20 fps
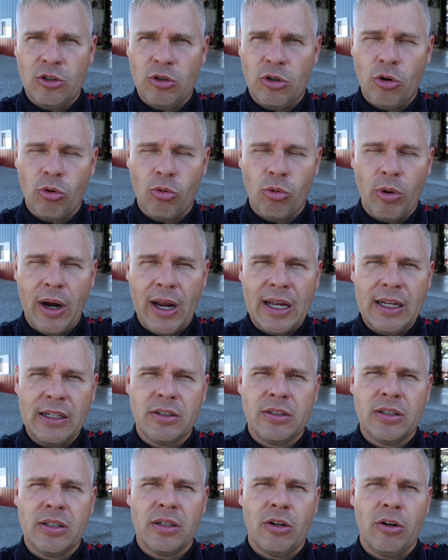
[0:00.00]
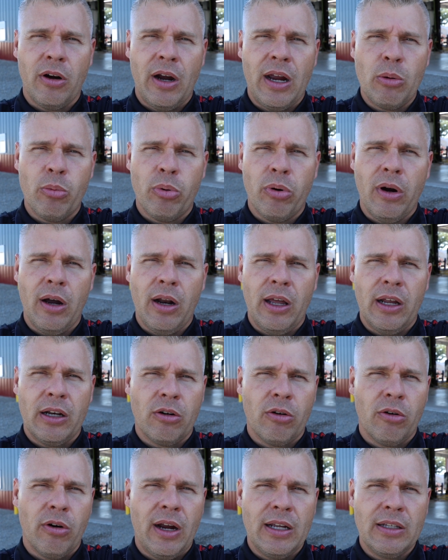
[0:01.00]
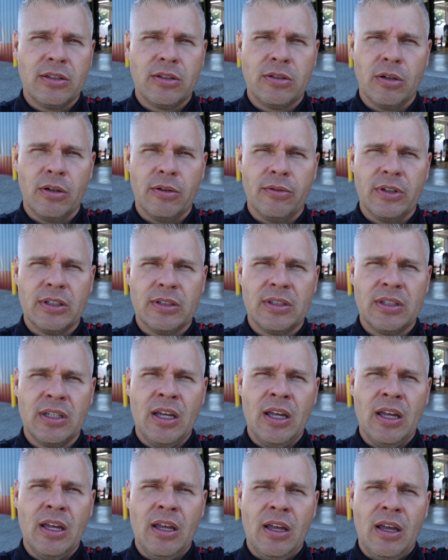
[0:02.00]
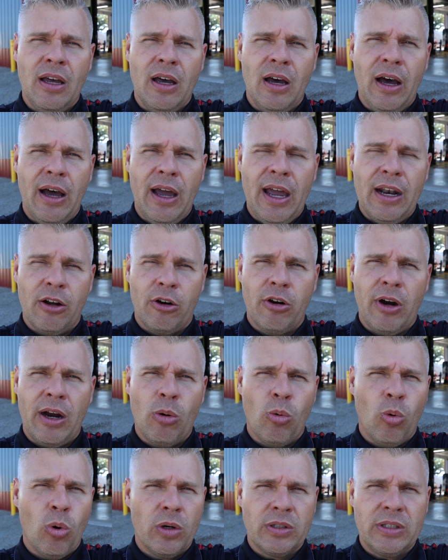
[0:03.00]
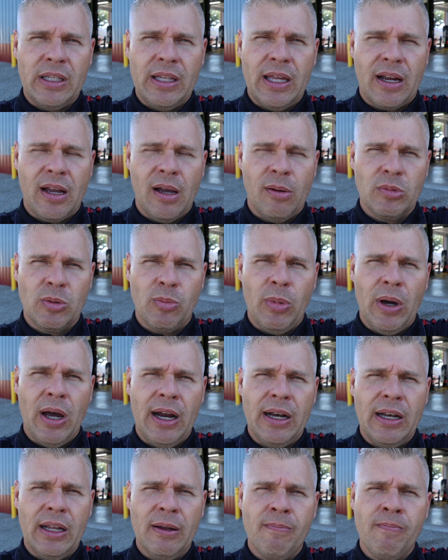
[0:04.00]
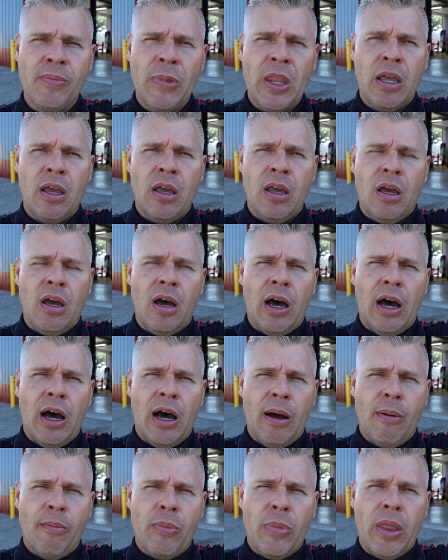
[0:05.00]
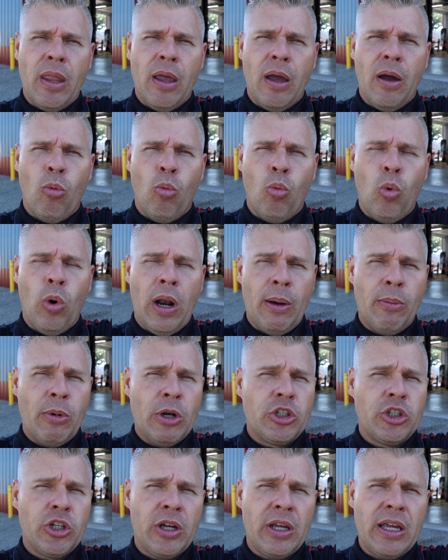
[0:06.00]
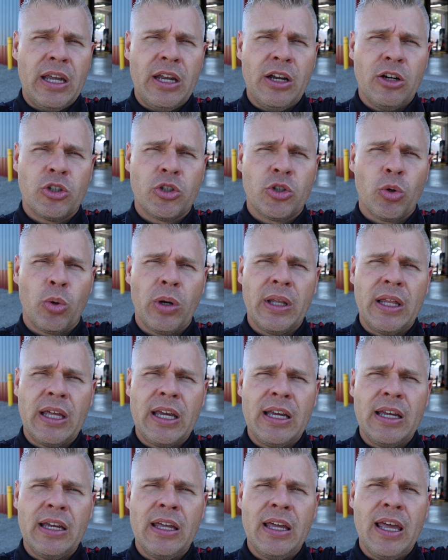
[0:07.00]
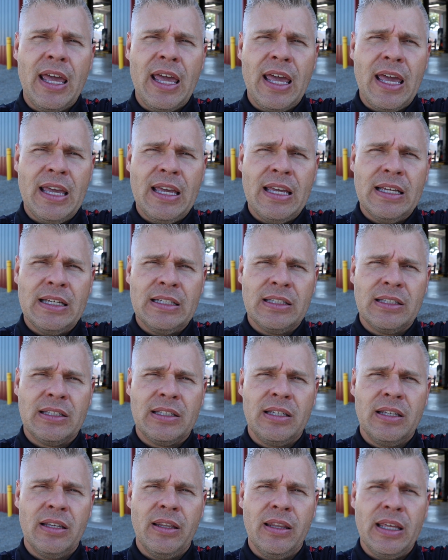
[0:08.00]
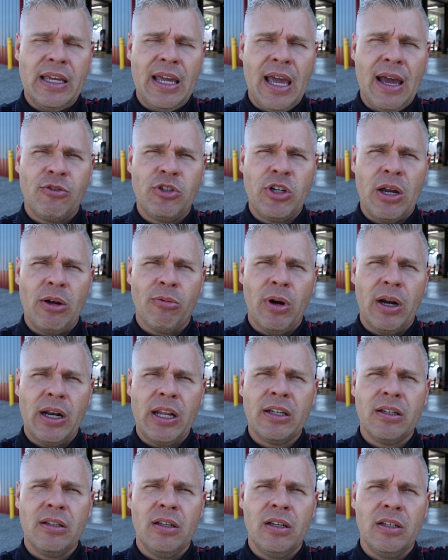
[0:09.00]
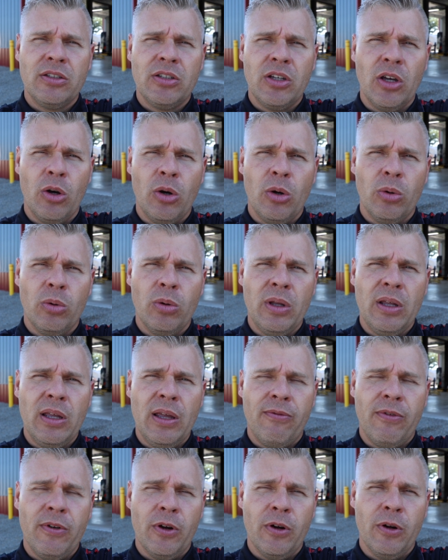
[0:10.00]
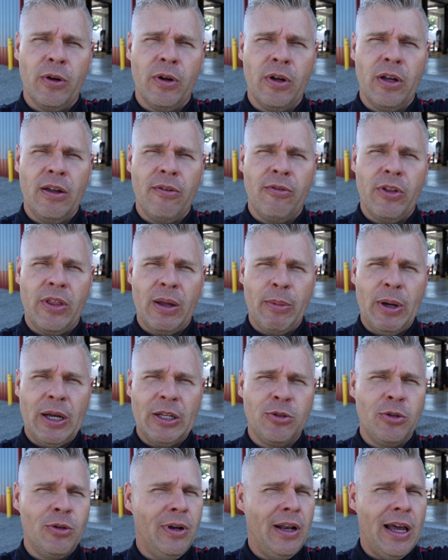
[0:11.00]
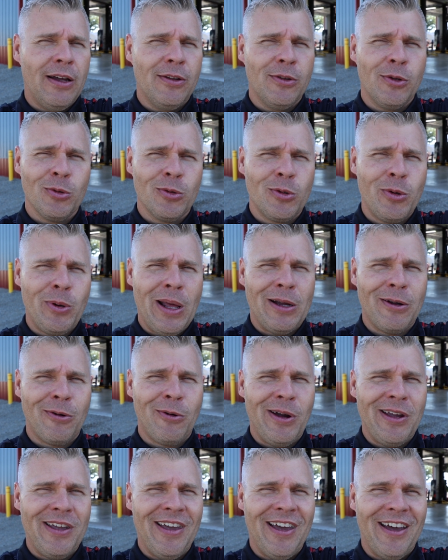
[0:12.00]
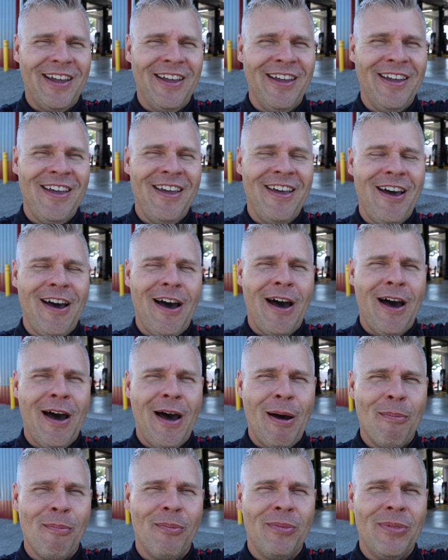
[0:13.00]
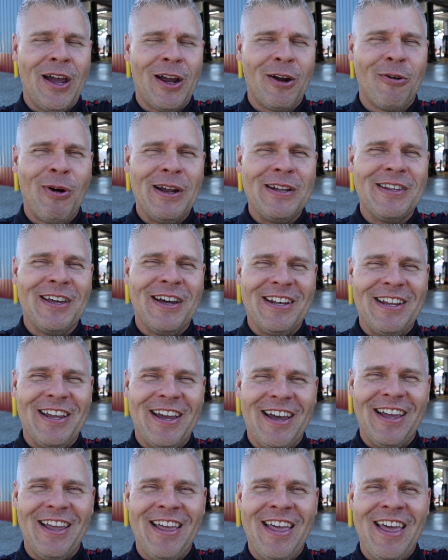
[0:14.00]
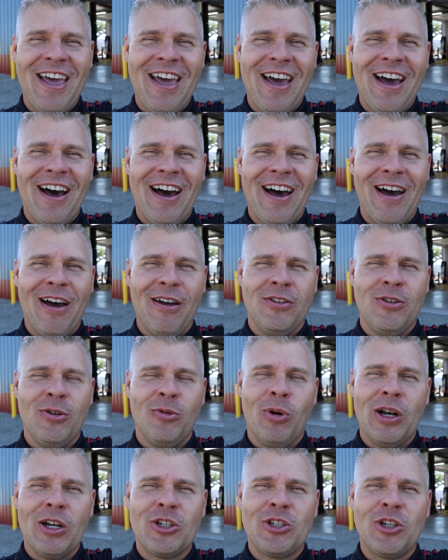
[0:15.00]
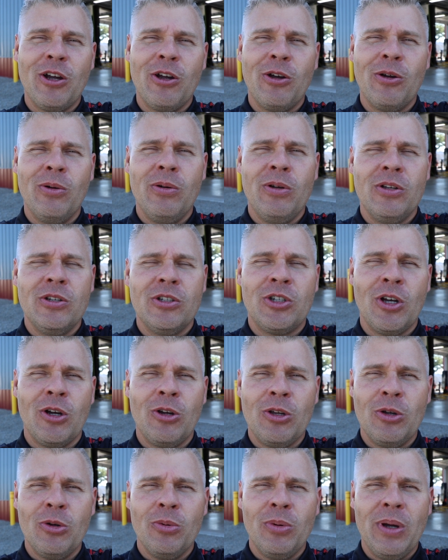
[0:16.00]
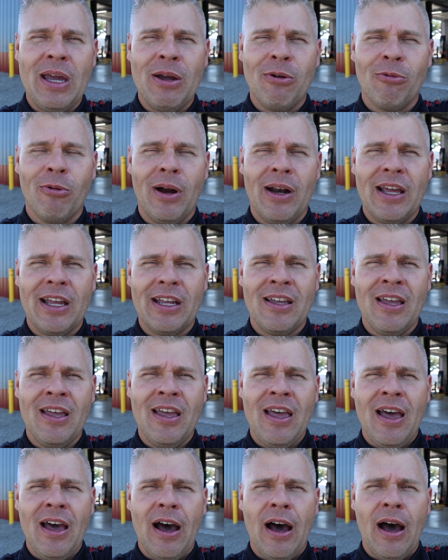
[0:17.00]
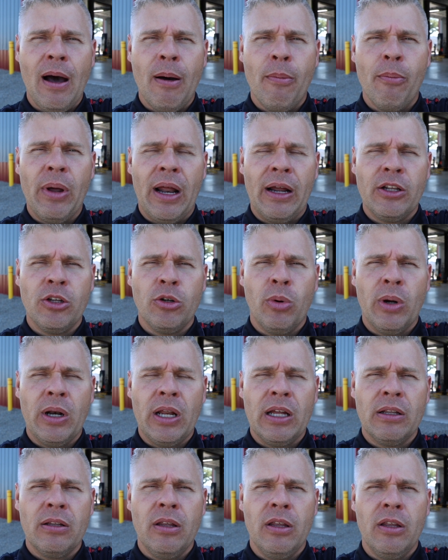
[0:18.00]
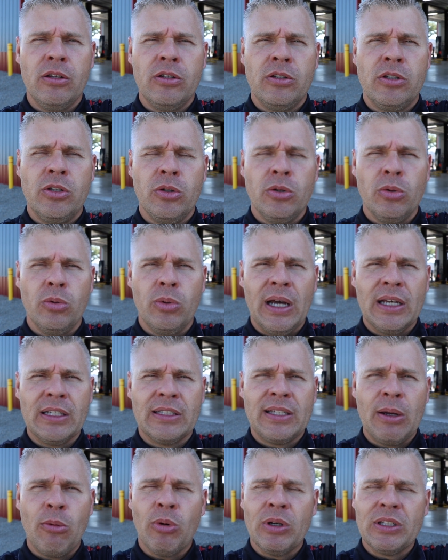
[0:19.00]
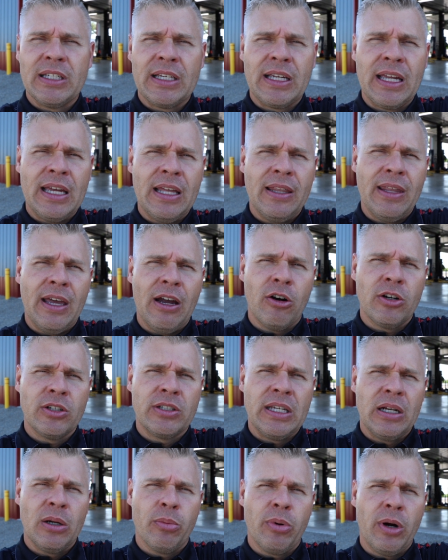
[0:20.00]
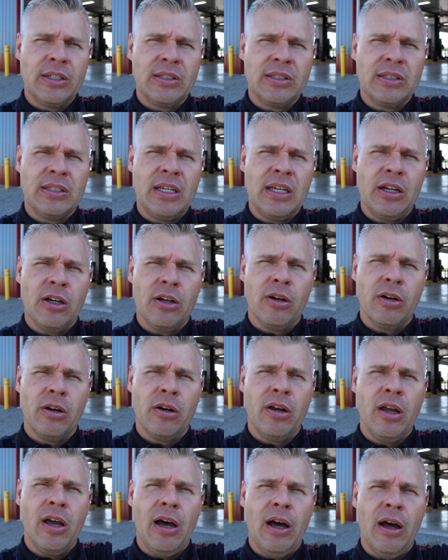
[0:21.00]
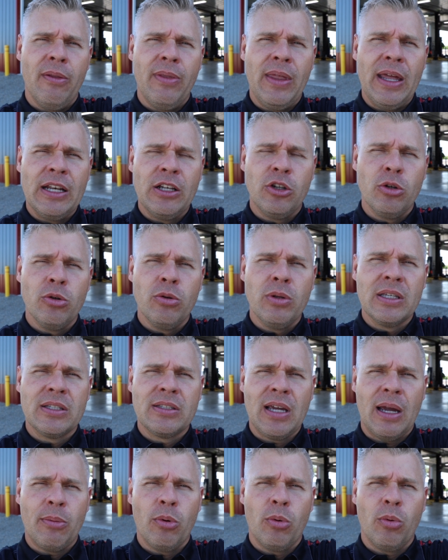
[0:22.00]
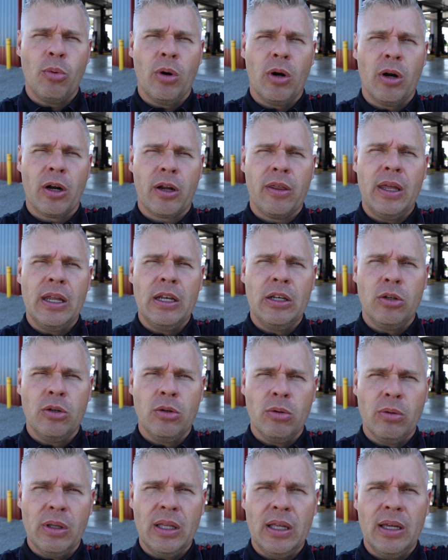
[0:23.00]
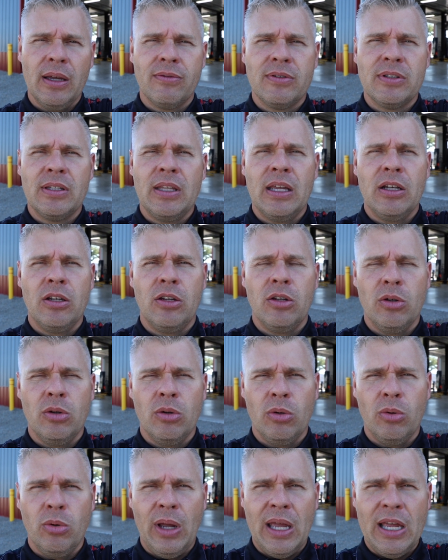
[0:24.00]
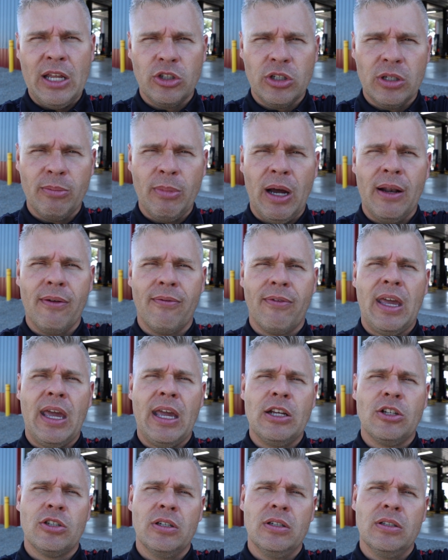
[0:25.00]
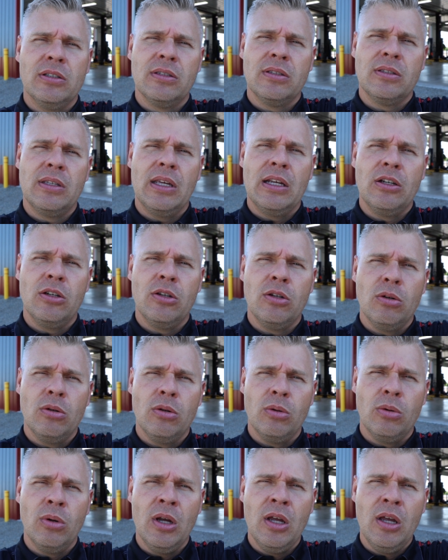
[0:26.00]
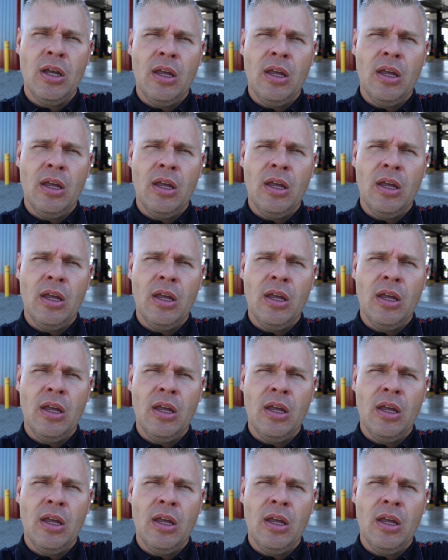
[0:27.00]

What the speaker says: Great product, great service, and a great warranty that comes behind it. What I'm going to show you here shortly is the FJ running. So if you're thinking about tuning out, don't tune out quite yet. Not quite done yet. Do want to show you it running, but I do want to say once again that RC Enterprises here, they do this type of work. They do lifts, they do engine modifications, they do